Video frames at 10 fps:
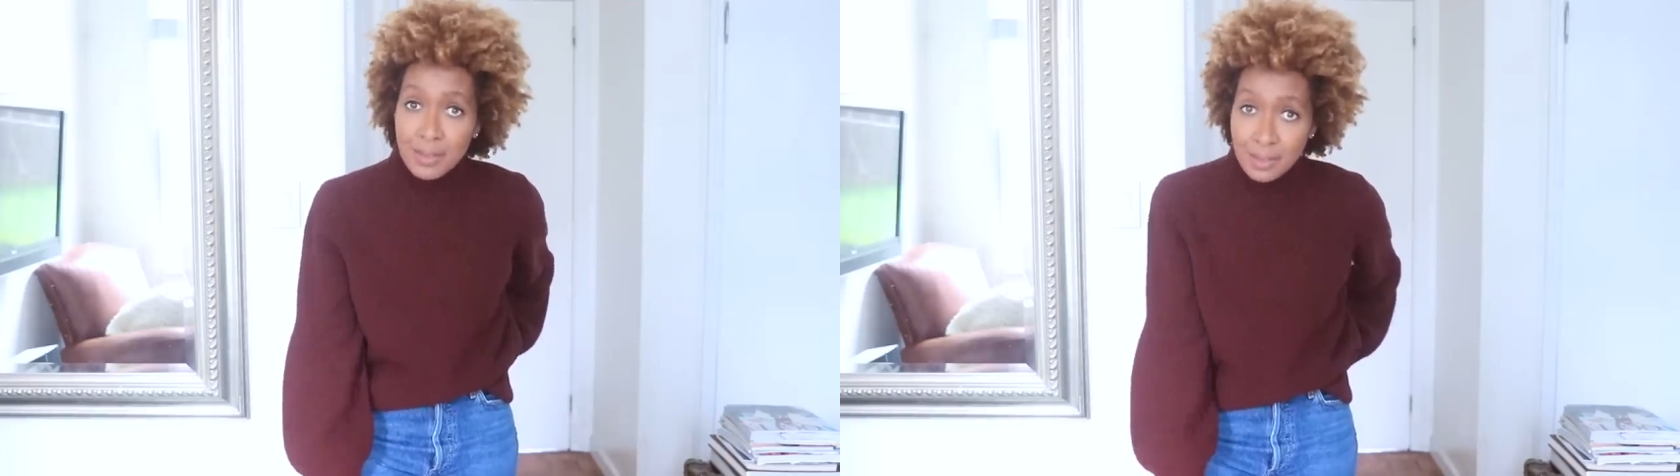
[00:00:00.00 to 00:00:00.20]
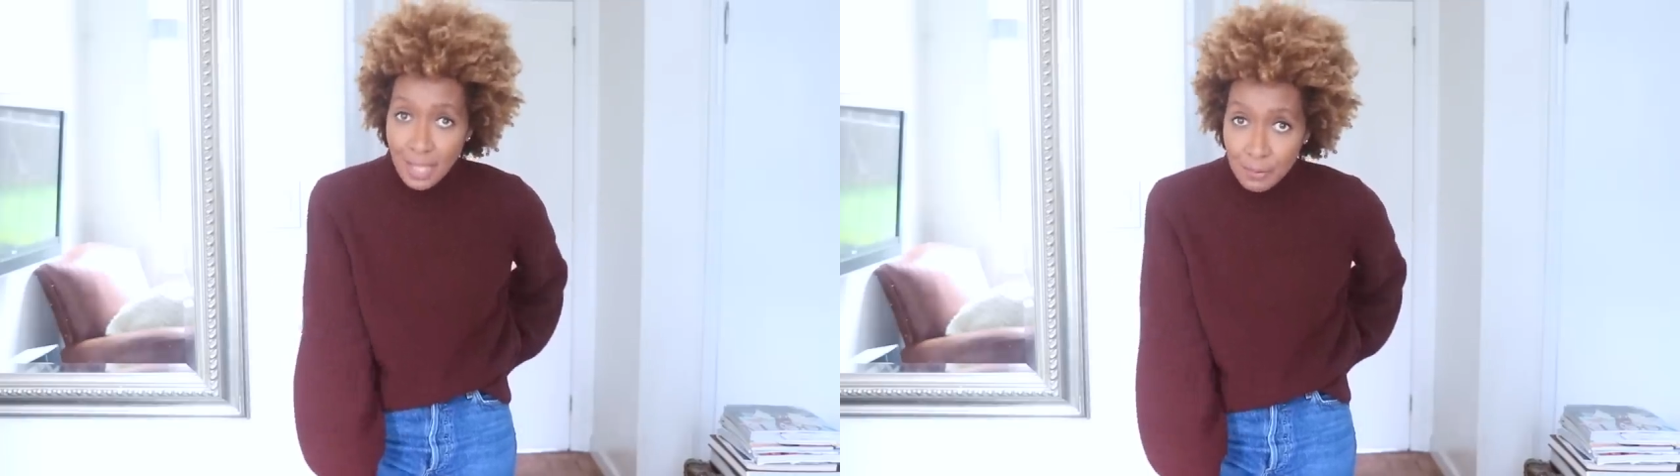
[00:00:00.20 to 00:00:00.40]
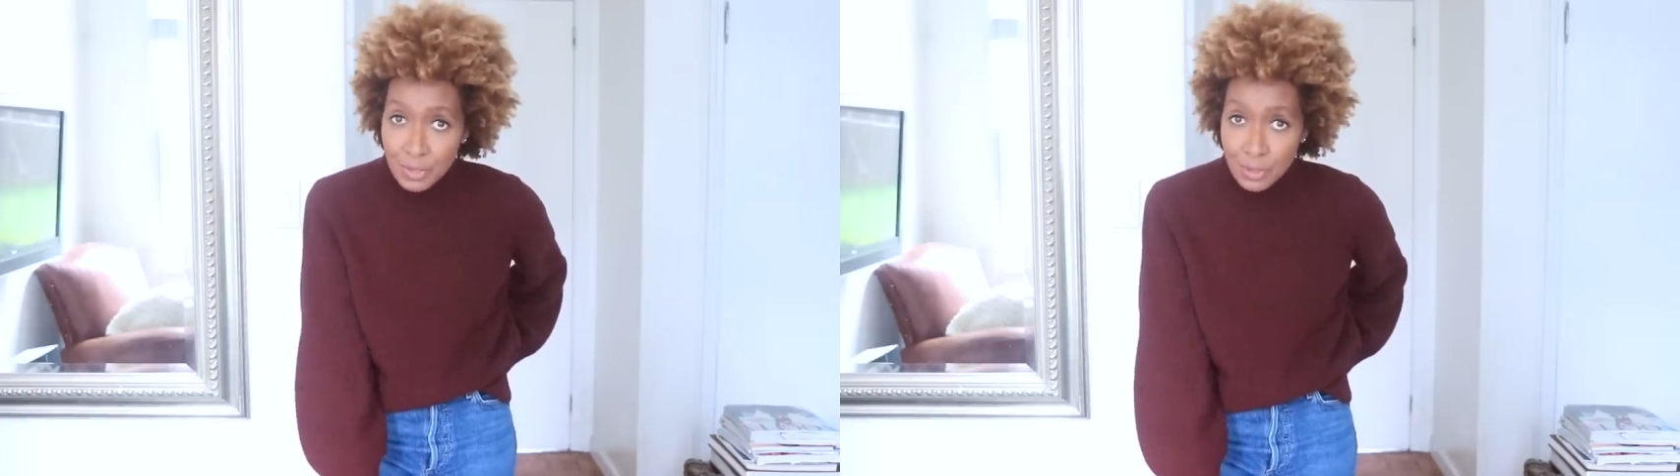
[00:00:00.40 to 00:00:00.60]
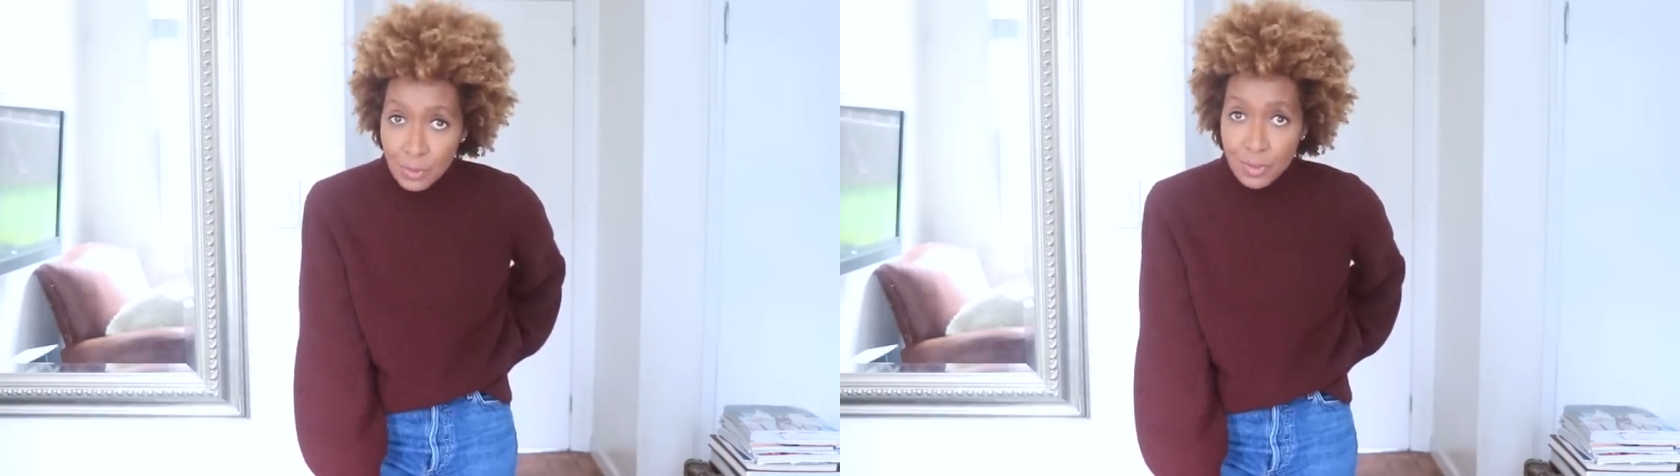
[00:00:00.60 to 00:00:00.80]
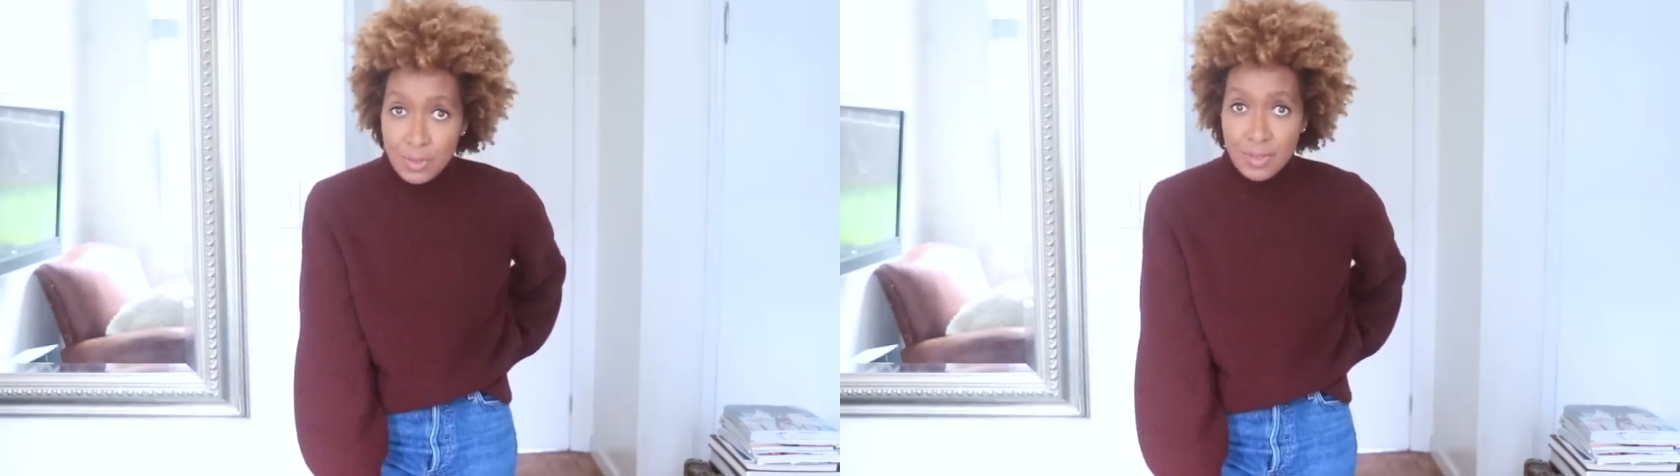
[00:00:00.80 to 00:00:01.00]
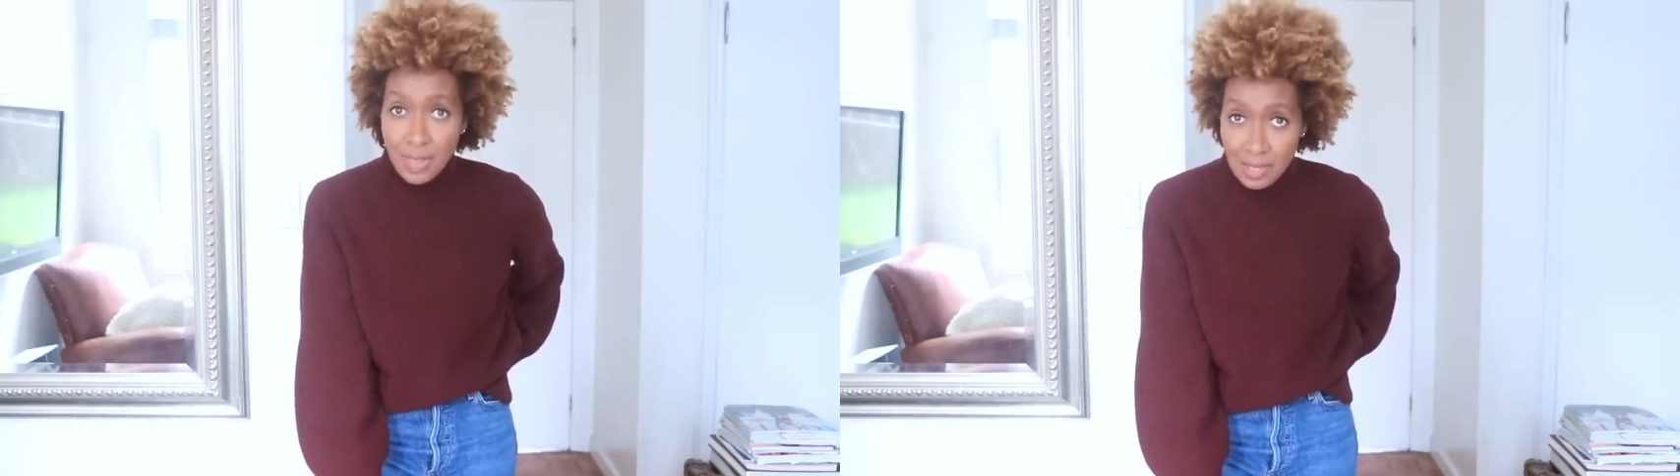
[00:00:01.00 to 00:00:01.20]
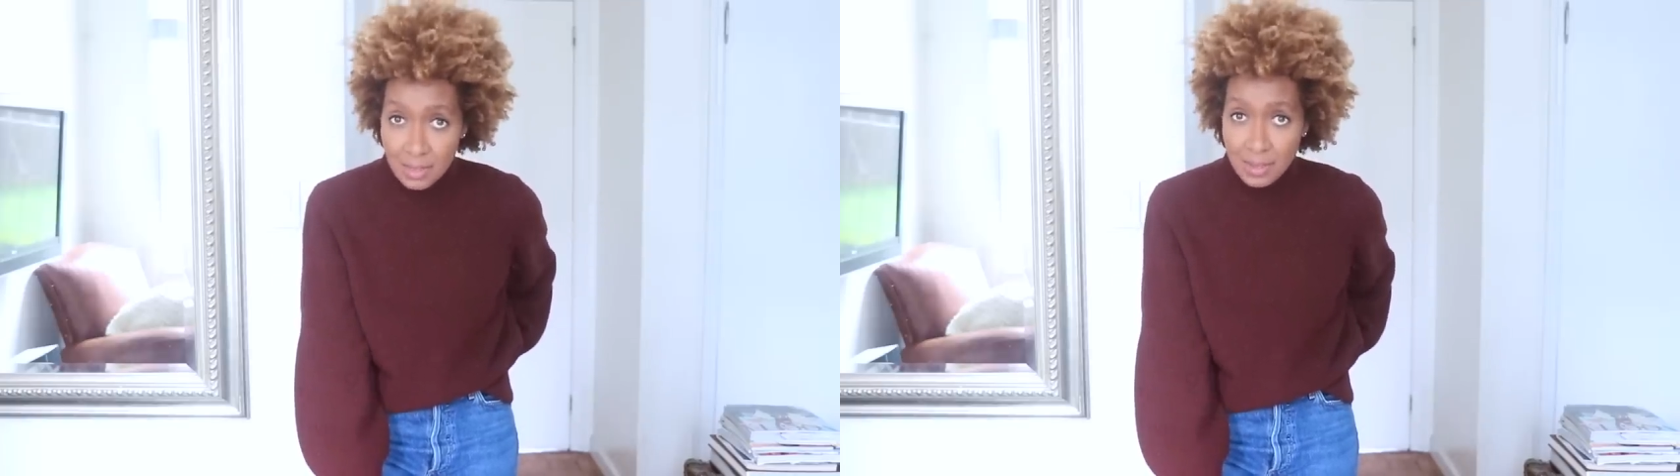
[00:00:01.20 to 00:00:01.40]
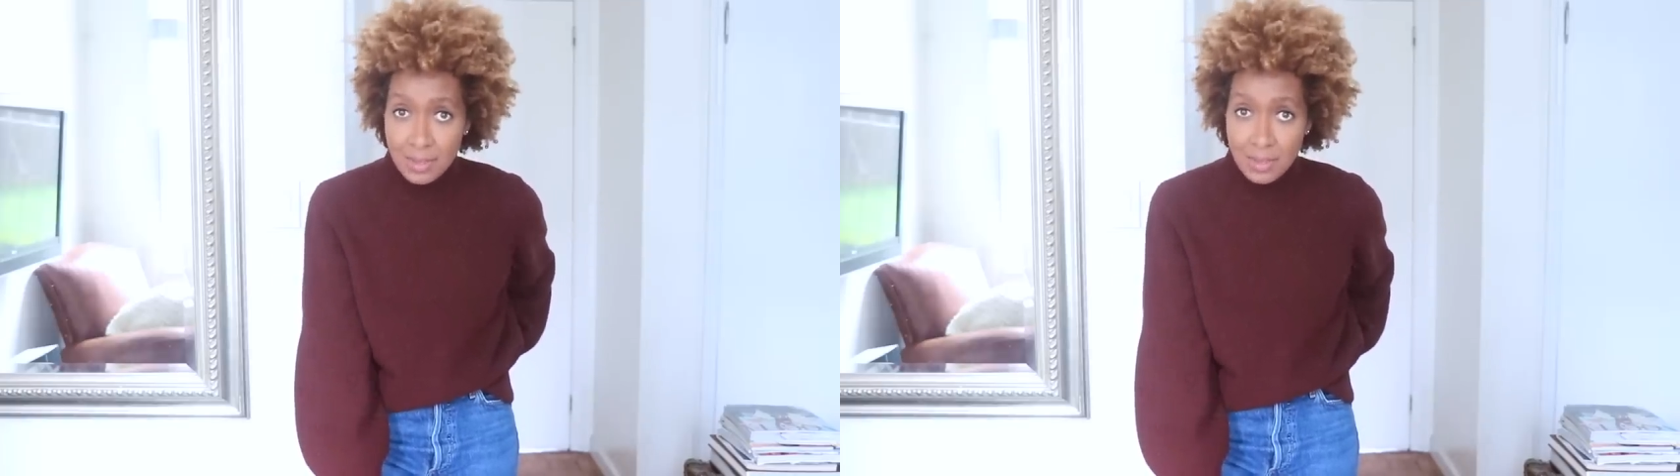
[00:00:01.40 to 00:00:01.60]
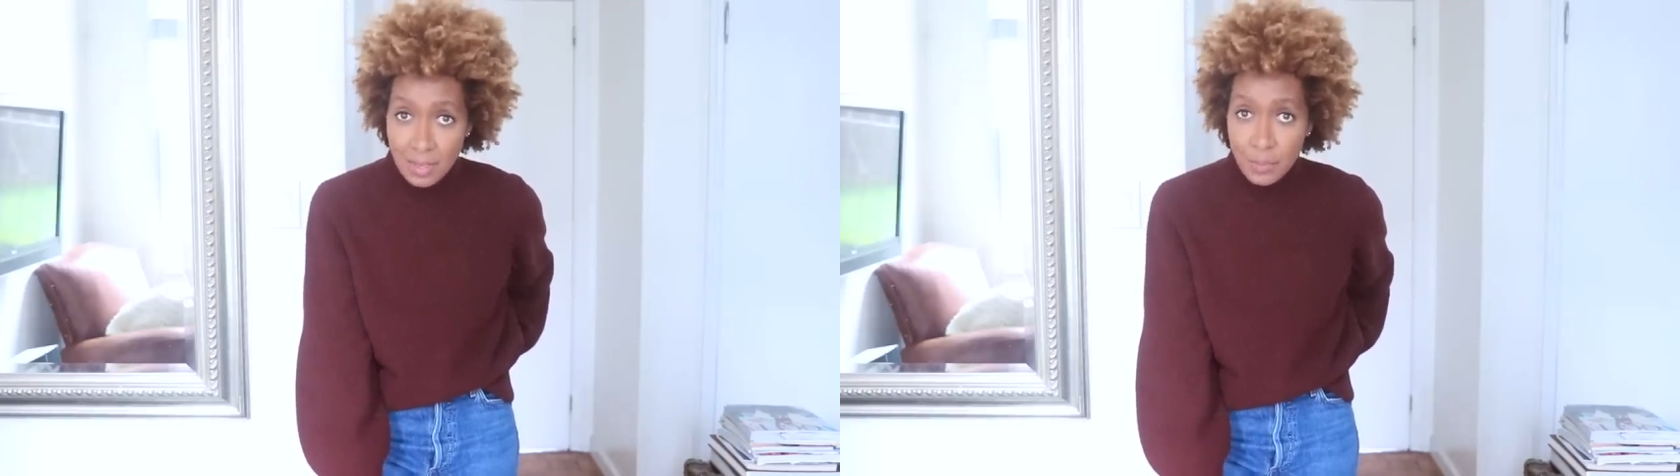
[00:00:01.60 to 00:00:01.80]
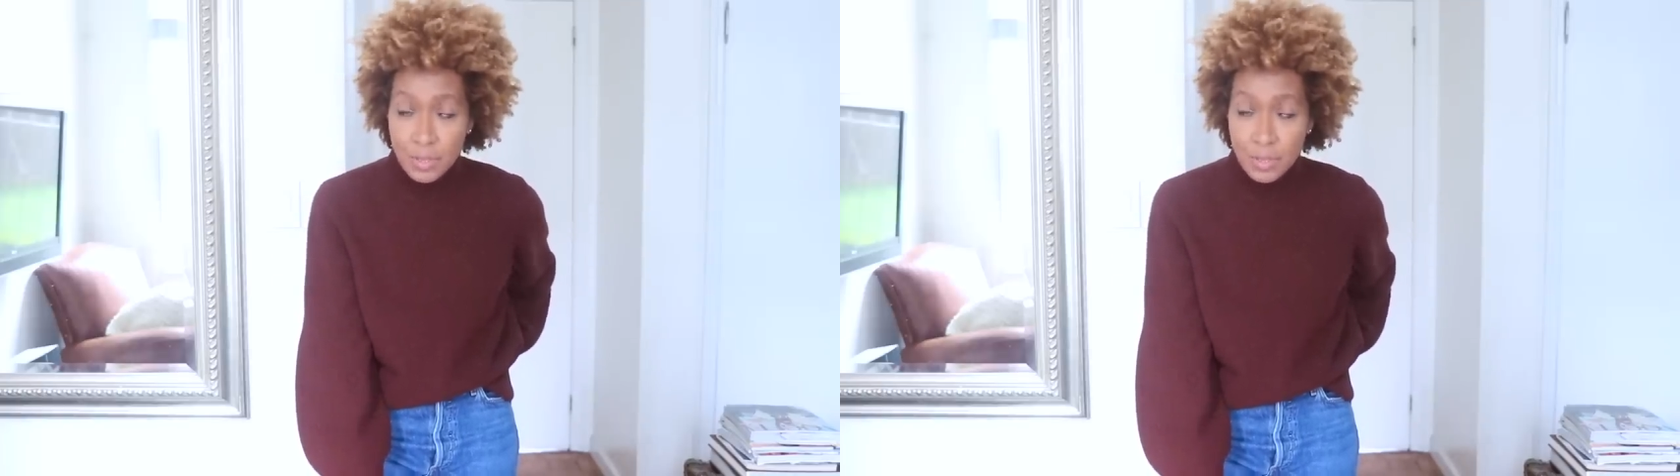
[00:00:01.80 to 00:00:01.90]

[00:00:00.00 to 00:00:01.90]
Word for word: the La Redoute satin slip